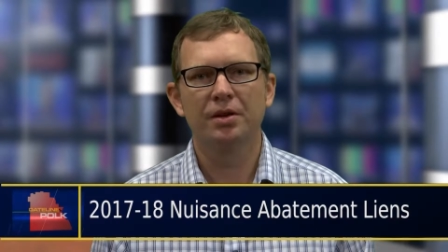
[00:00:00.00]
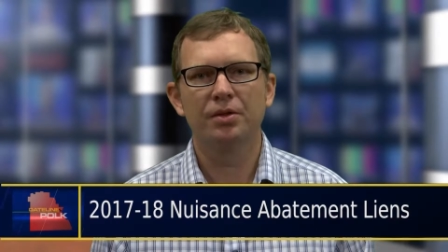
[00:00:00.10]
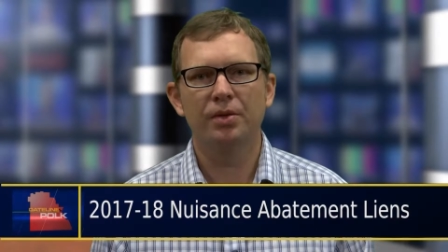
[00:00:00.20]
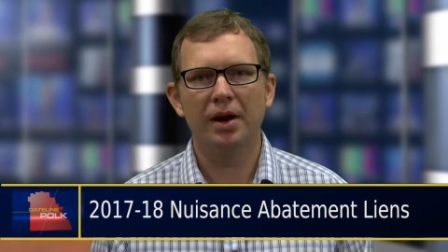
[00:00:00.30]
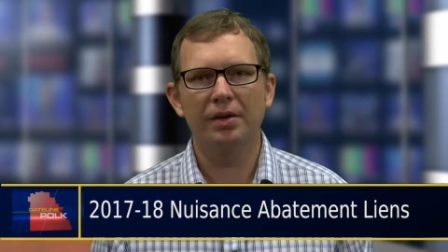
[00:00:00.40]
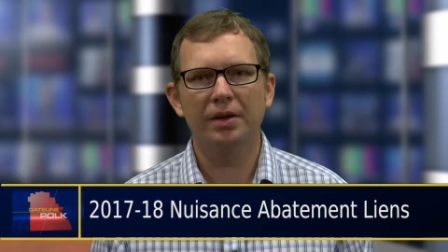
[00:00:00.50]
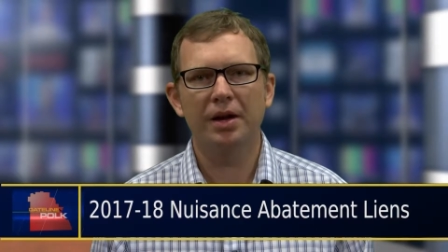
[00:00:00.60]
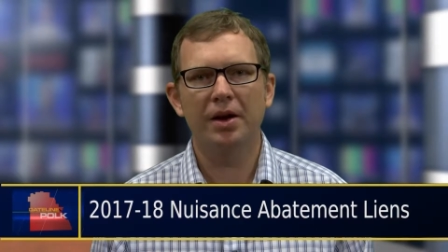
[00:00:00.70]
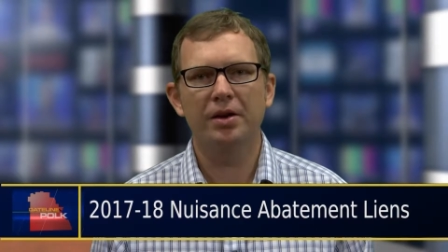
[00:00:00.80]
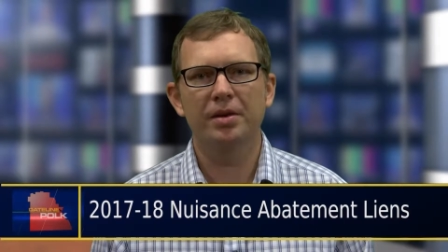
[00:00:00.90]
throughout the
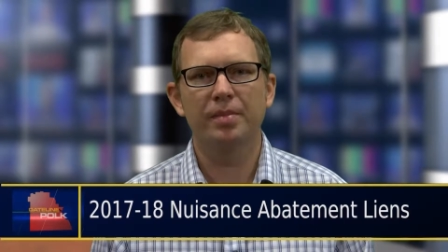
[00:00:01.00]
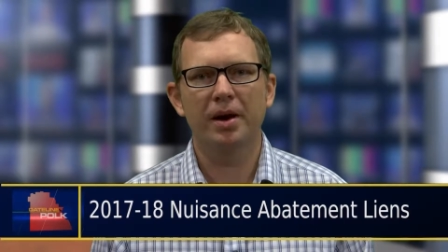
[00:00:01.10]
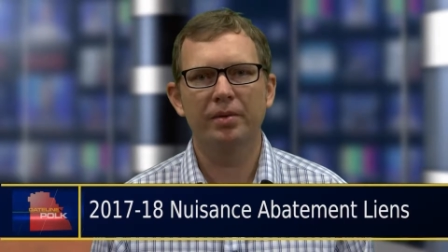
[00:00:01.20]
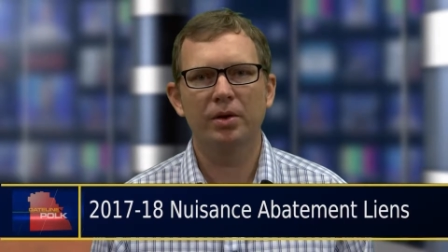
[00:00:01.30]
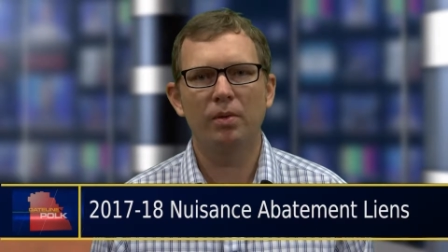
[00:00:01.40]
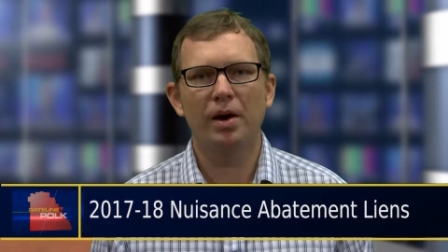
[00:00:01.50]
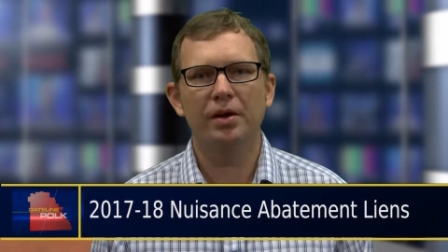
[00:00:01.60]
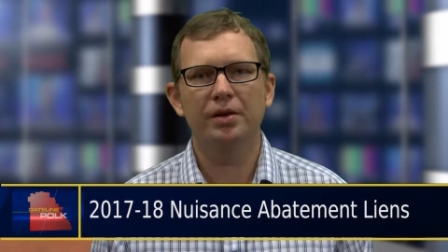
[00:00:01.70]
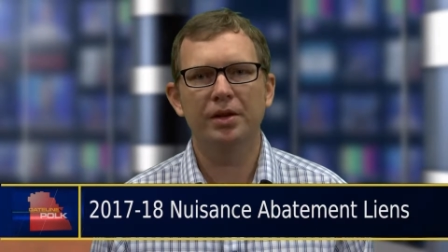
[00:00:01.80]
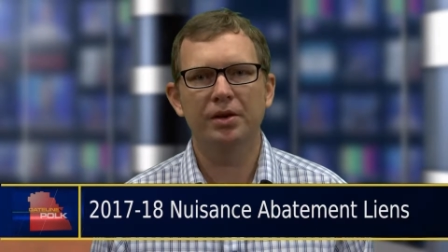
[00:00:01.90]
county by
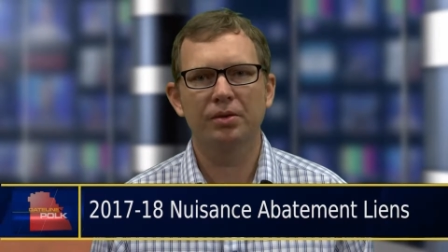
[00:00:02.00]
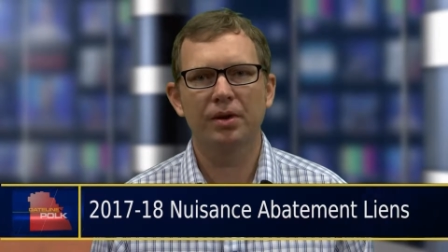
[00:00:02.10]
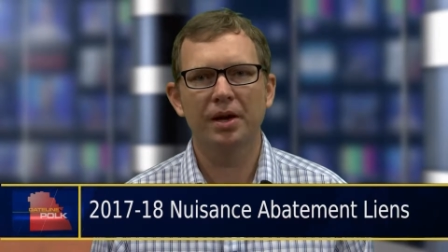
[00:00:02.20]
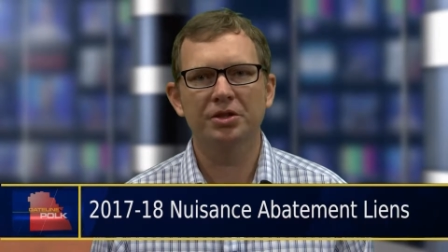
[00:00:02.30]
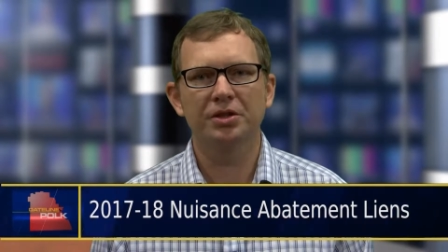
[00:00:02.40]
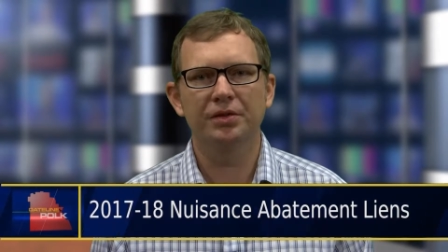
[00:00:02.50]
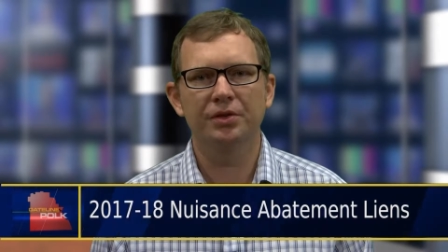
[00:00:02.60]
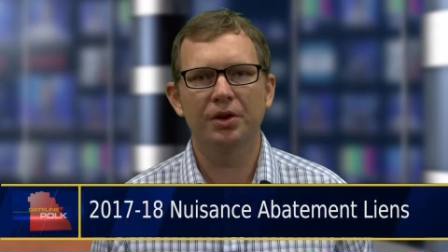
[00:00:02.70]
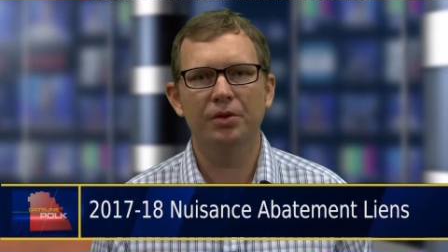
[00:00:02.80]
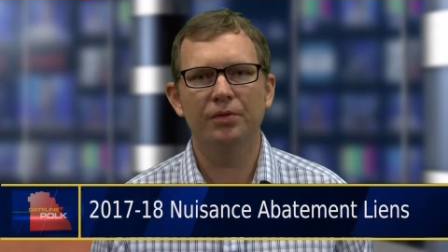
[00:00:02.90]
requiring the correction
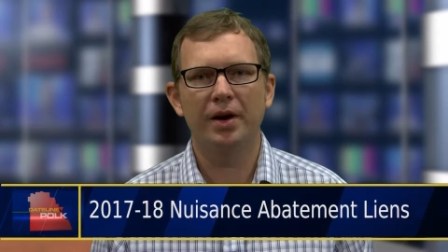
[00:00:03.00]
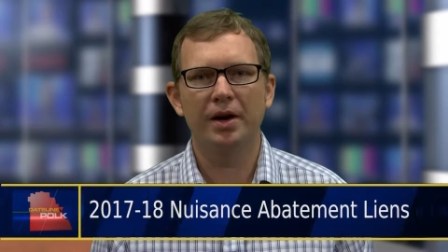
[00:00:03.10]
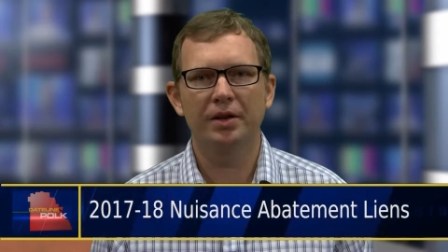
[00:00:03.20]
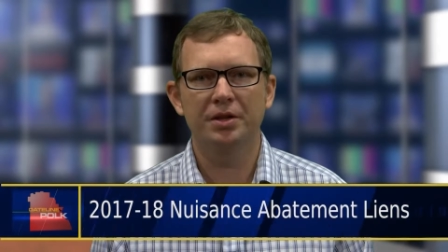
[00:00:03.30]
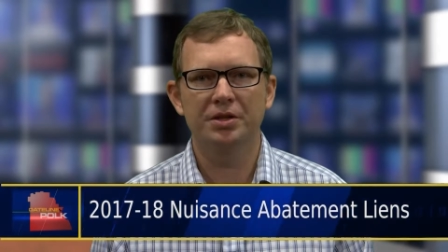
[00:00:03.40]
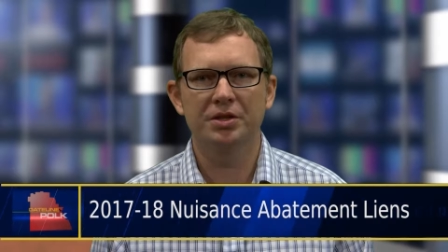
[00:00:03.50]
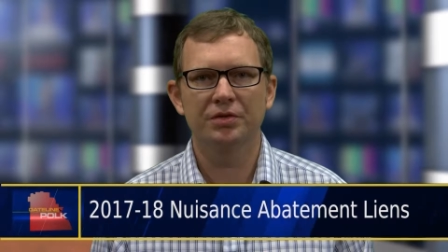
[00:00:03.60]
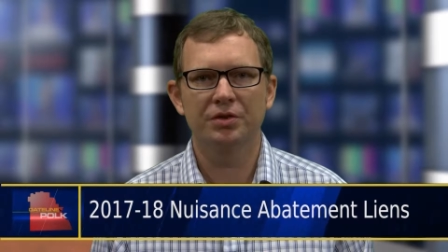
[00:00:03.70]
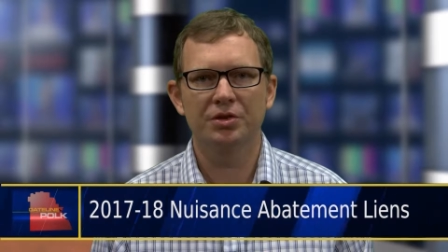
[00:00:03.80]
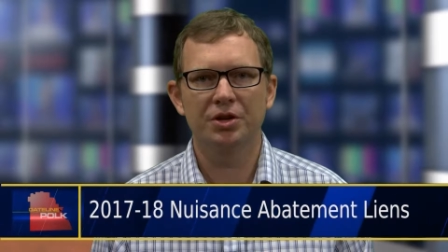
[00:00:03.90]
of code violations
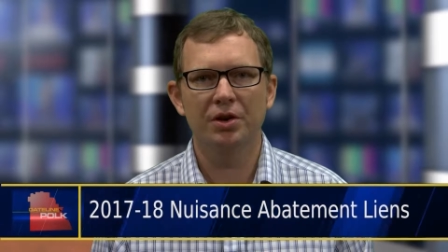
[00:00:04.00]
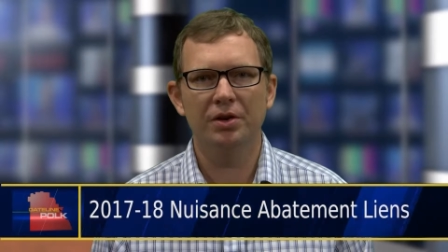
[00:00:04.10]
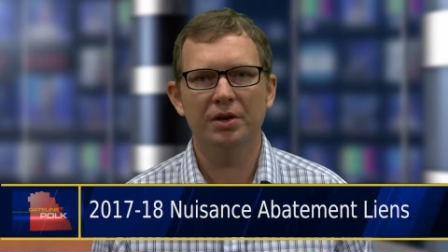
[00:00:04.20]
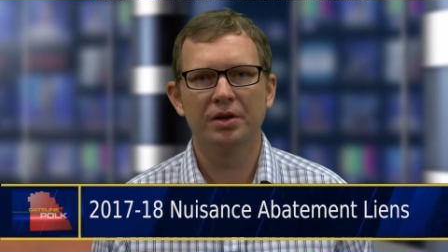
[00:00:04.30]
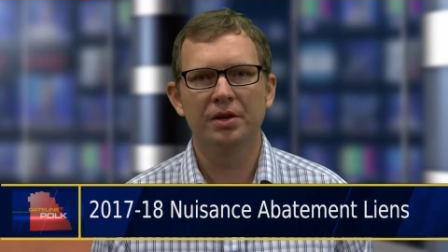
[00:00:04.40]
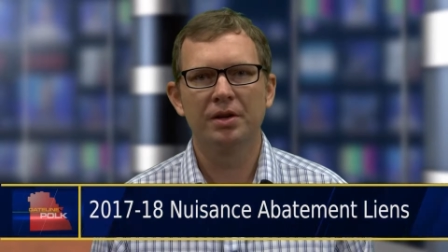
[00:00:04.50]
for junk,